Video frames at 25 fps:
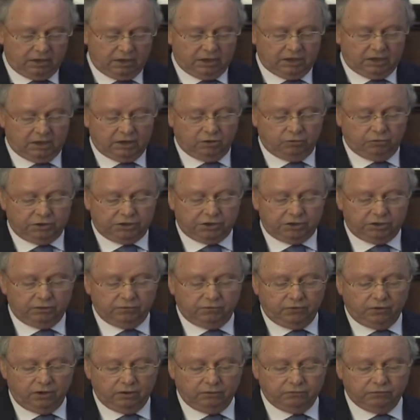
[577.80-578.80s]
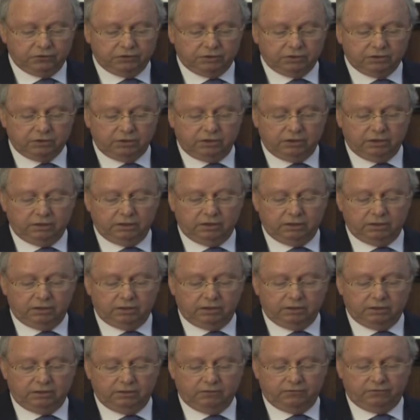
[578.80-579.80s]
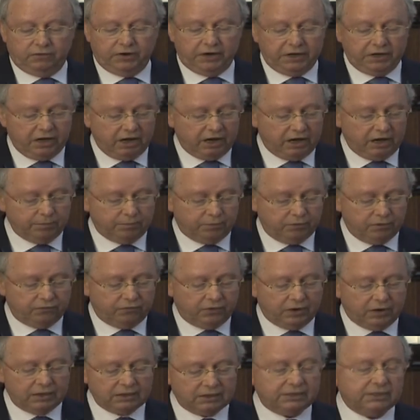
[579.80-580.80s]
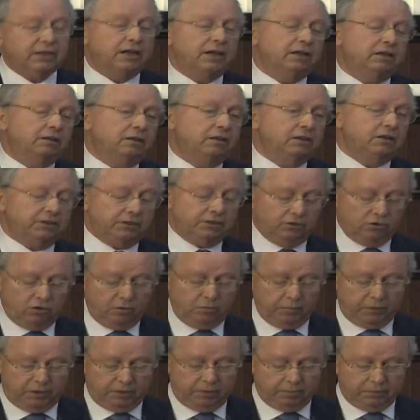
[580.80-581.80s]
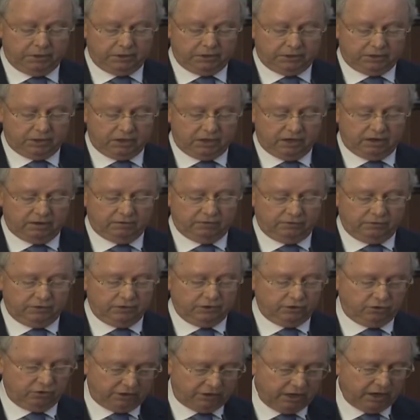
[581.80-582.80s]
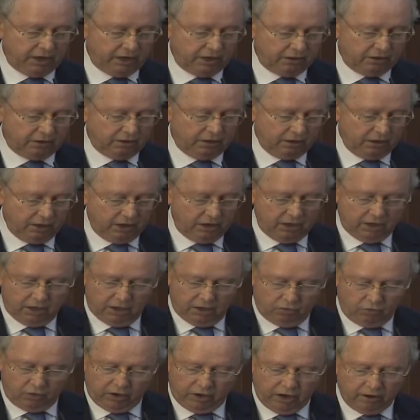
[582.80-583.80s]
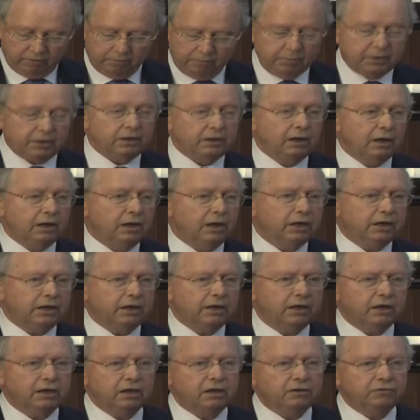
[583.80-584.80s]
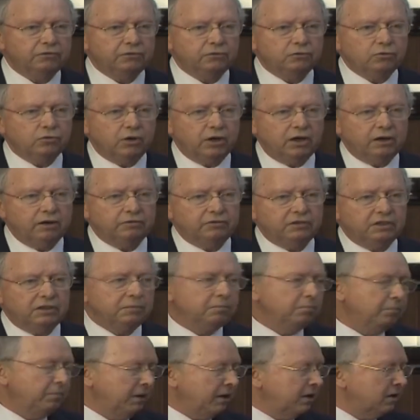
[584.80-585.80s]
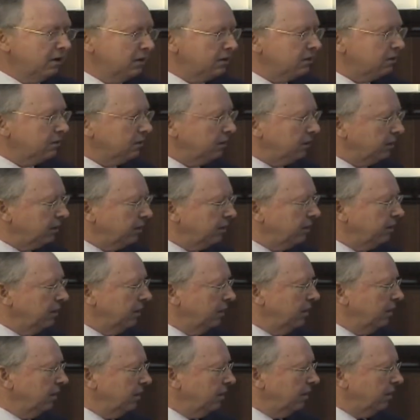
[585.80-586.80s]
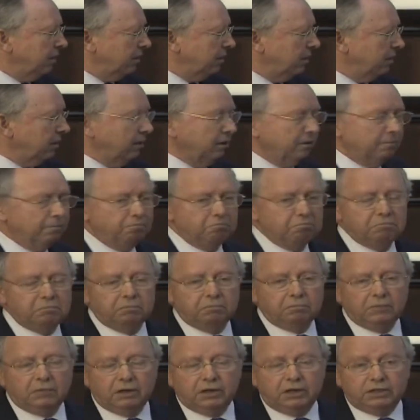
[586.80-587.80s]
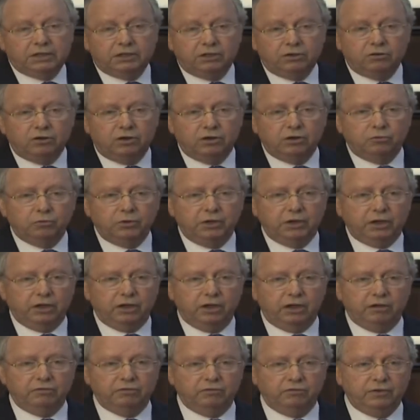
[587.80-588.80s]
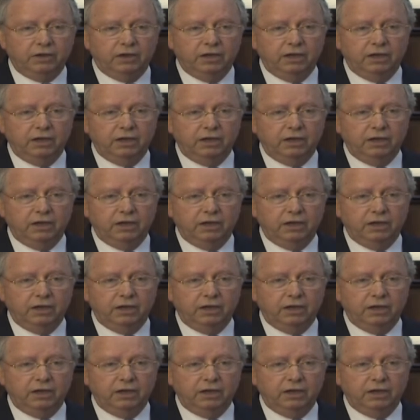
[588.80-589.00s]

uh, which involves uh, very high-profile scientists or members of society. We have been lucky enough to have Tim Berners-Lee. Um, later on, we have